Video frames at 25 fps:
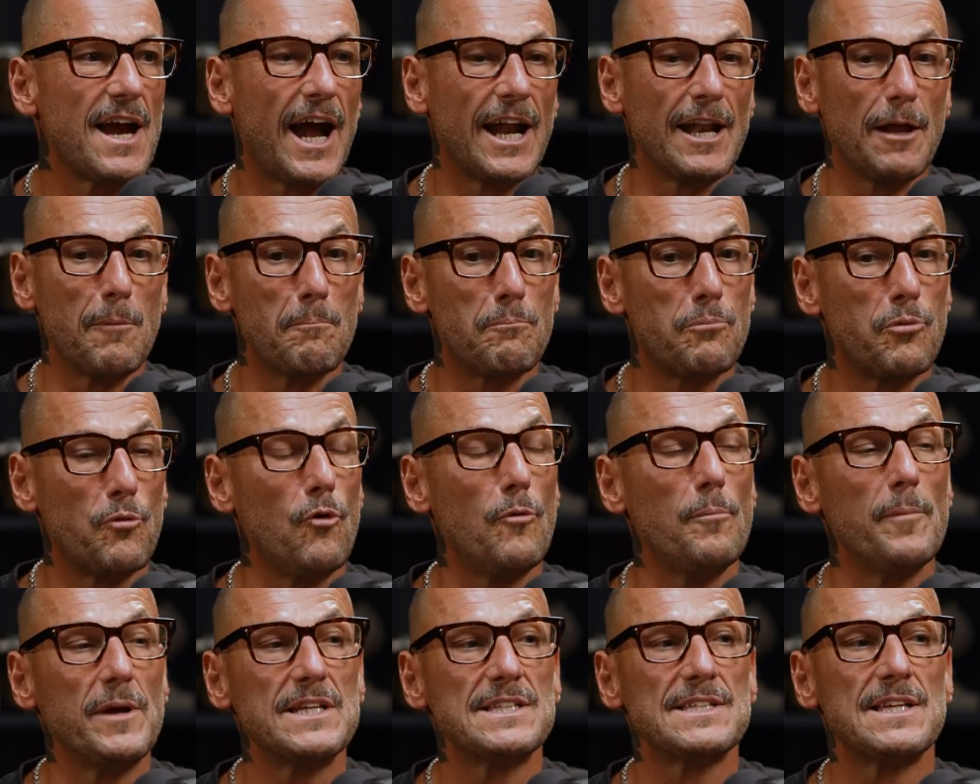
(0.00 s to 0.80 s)
And it
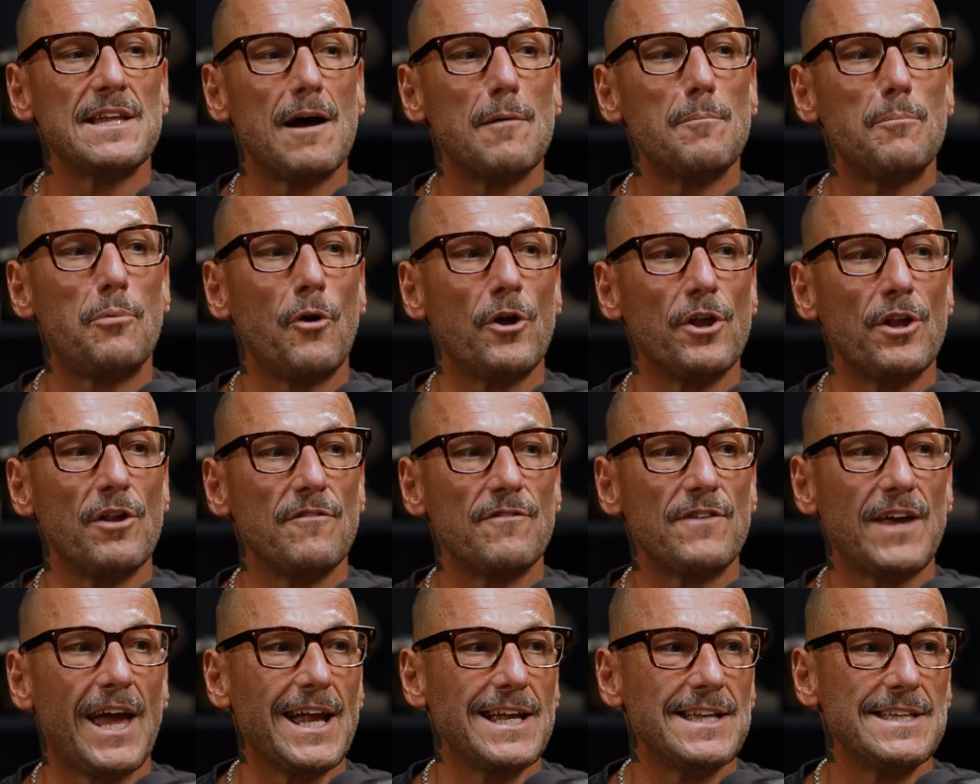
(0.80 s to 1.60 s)
brought me to that point
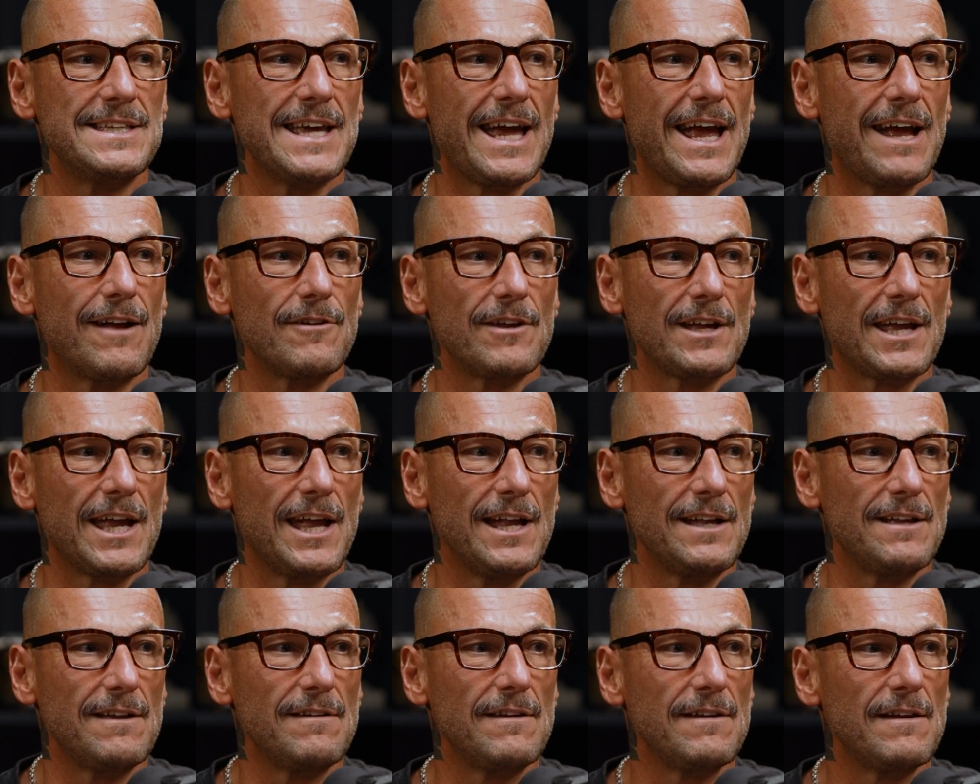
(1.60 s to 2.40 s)
of getting down
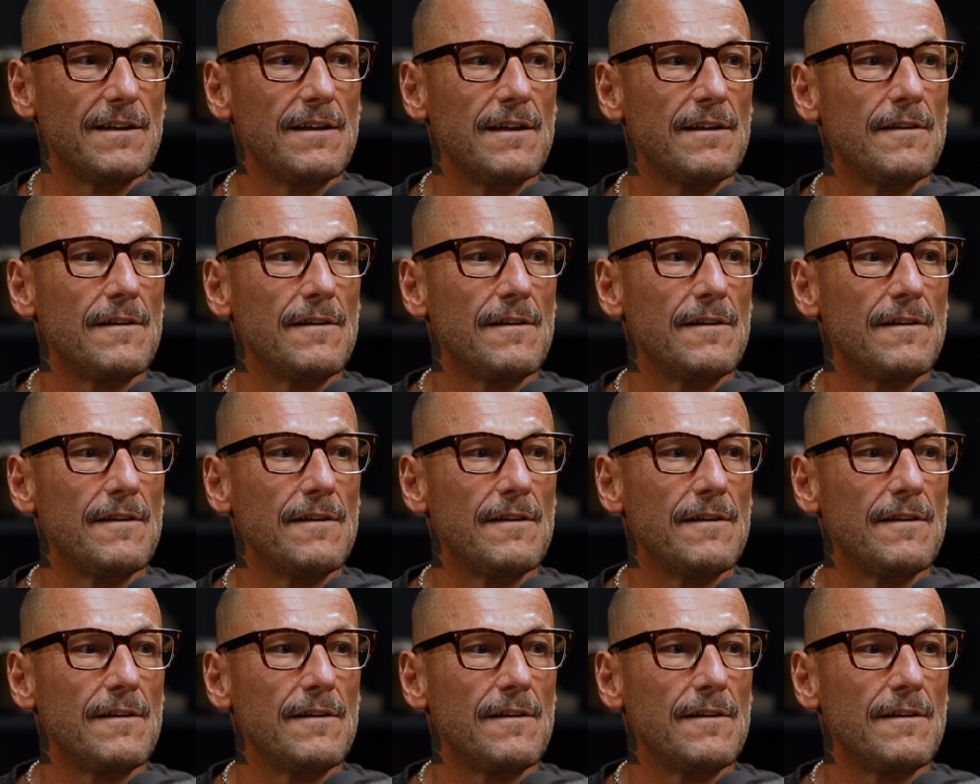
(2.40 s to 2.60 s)
again.